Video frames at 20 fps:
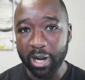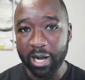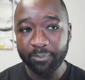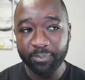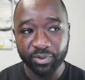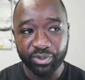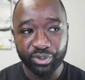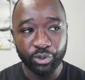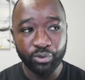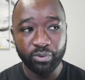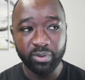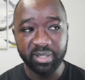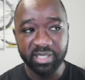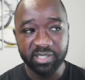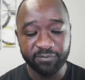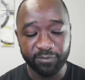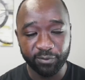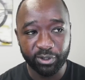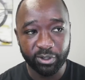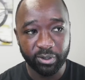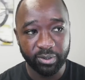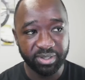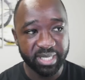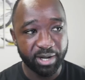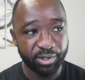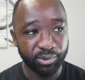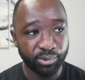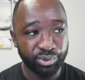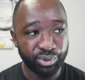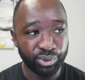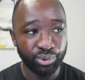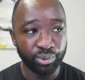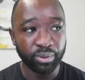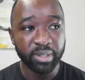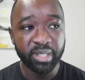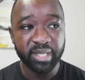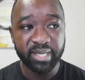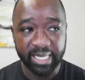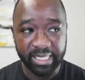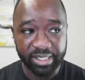opportunities for Cardano to
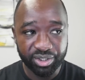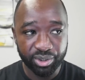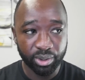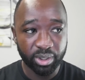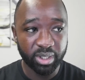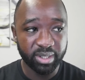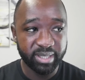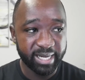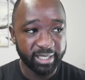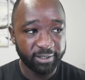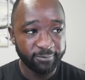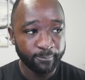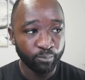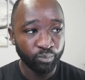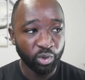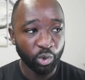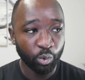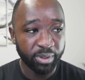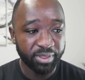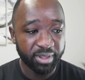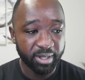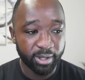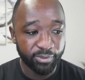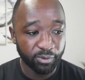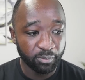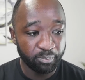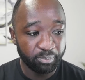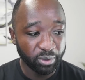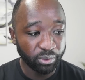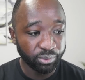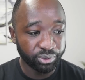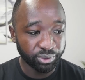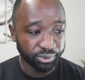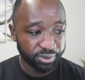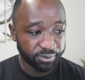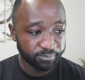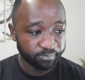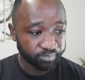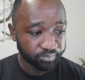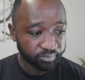interconnect with other builders.